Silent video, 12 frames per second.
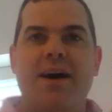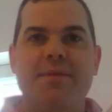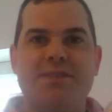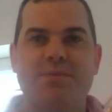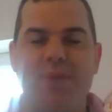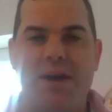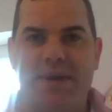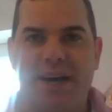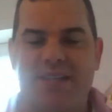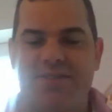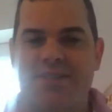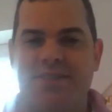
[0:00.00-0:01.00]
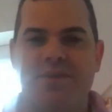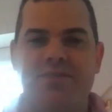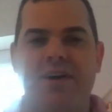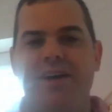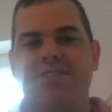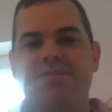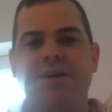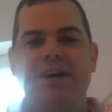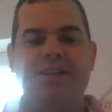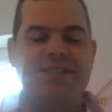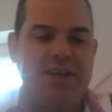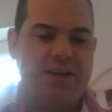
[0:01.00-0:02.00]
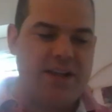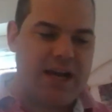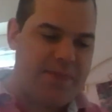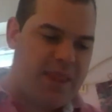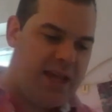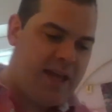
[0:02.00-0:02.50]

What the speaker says: So maybe ask for some advice from her to do that.